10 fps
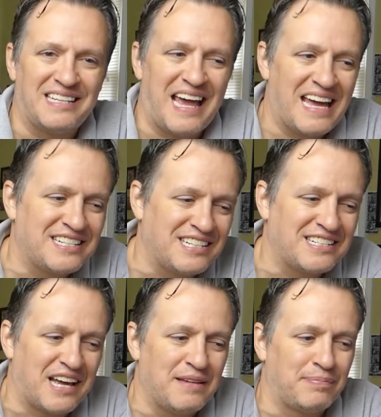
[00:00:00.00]
the edgy
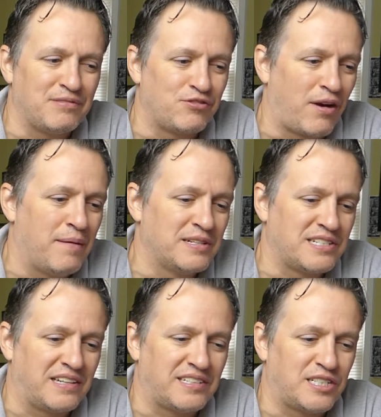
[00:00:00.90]
type of
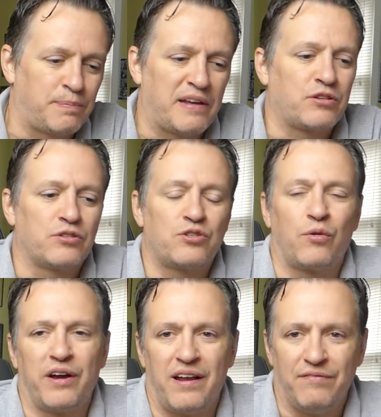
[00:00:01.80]
dramas that's a special
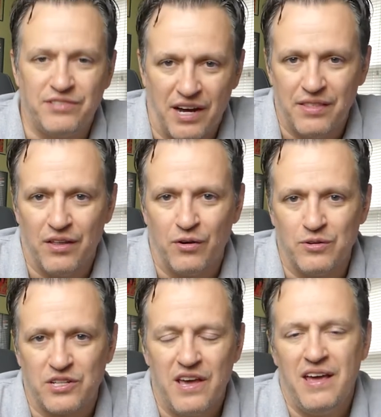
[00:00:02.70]
story, and I've done
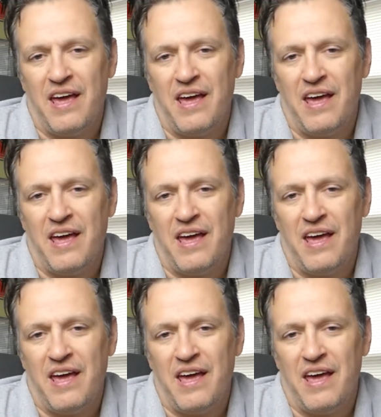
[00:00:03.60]
those,